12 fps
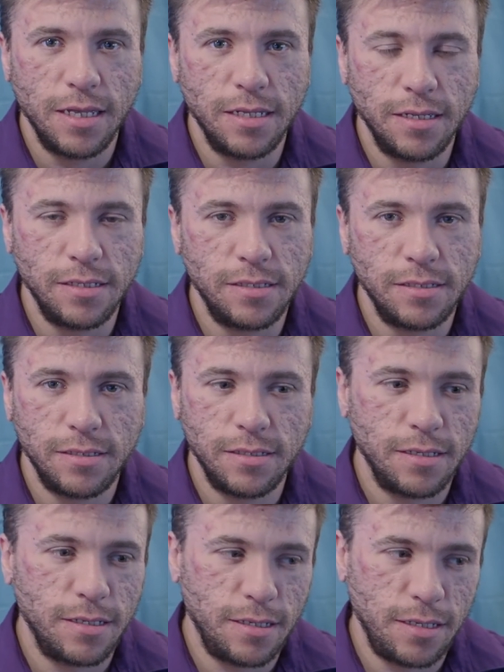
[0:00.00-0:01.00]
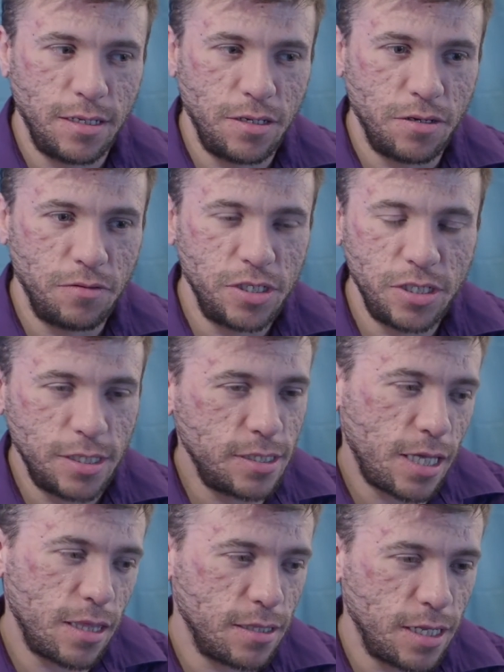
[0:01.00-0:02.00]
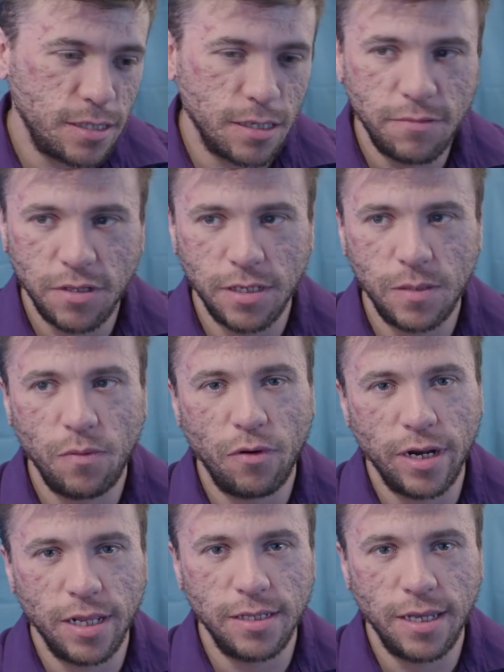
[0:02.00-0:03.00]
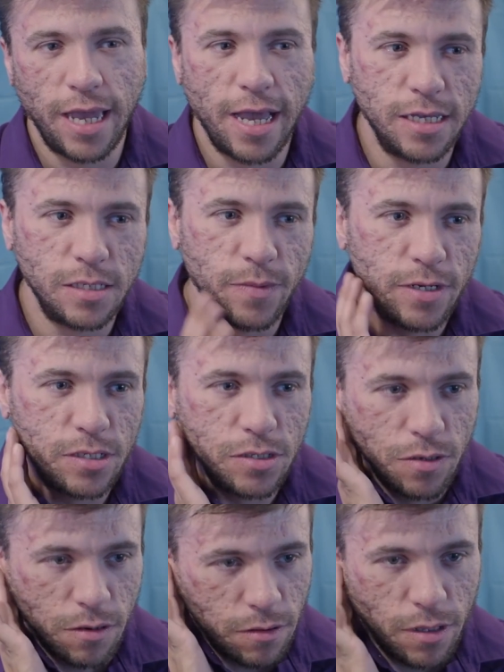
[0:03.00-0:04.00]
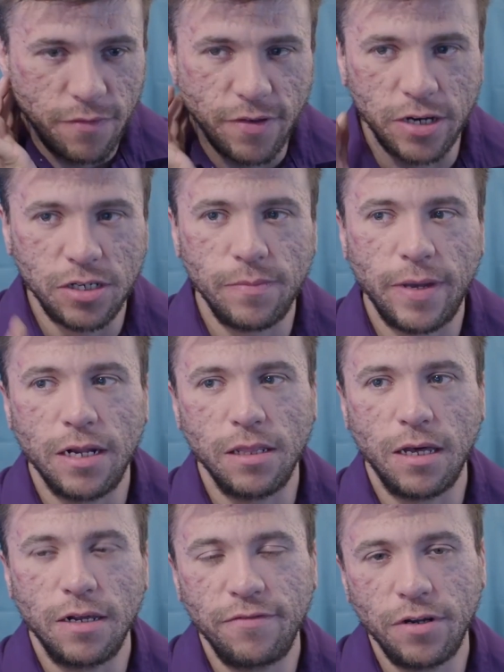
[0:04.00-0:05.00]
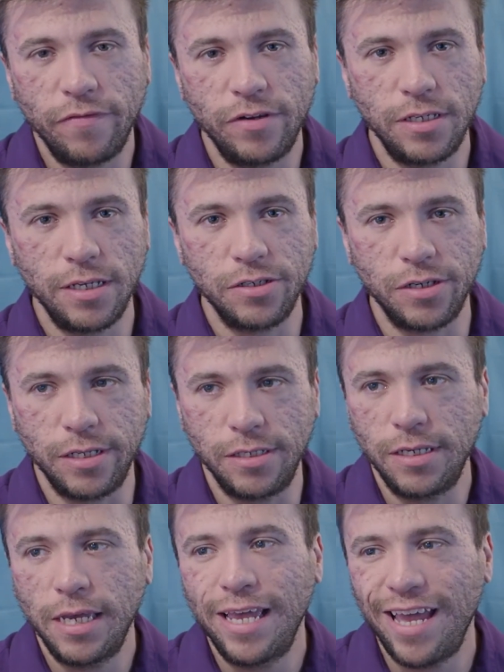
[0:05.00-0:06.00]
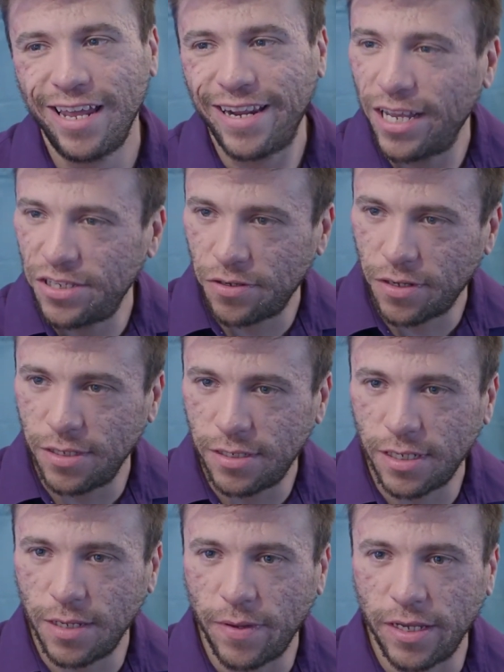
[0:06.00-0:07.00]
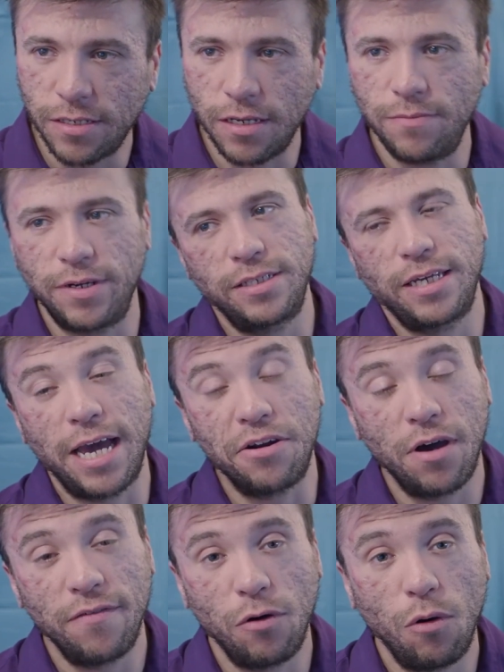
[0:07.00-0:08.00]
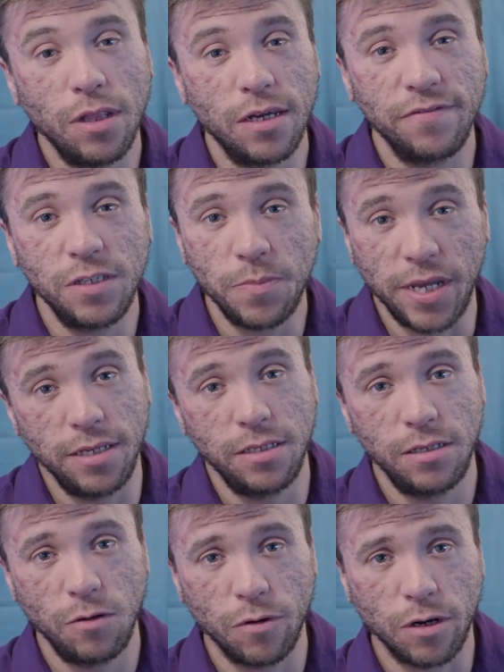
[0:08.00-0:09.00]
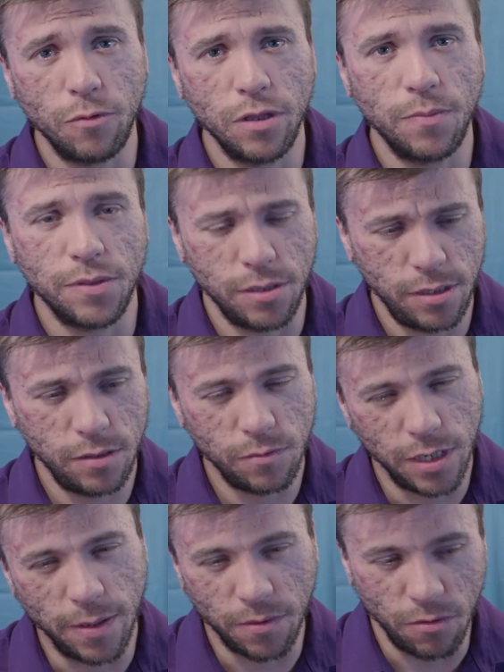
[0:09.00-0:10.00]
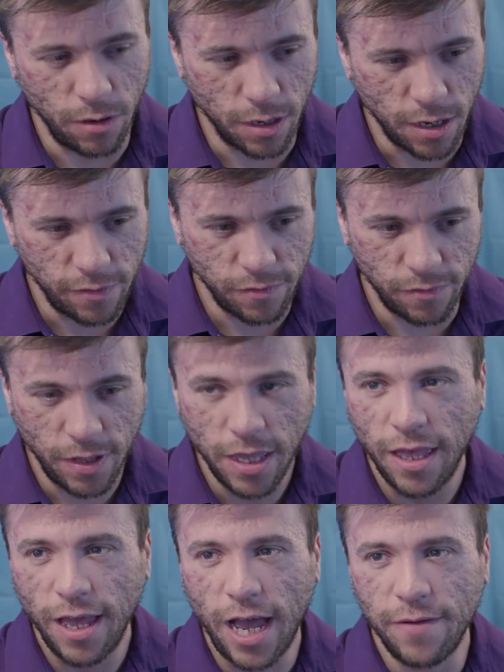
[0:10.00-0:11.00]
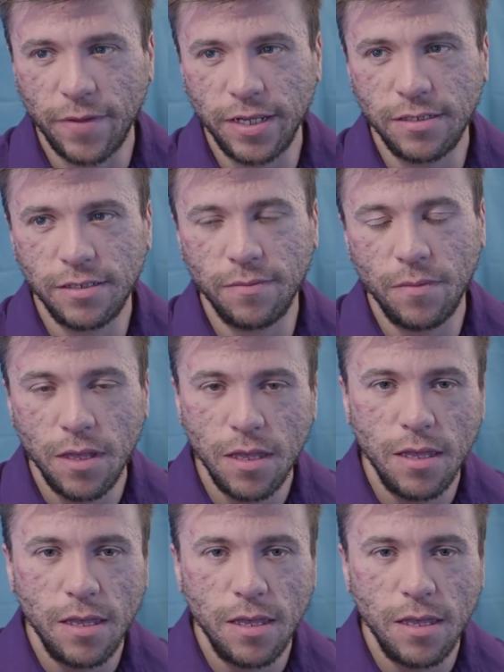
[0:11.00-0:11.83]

it's, just to say the least, up to this point, it has been a struggle. I've actually made a lot of tough decisions. And as you can see, based on my set, I don't have a whole lot of space to work with, but this is what I'm going off of. I've made some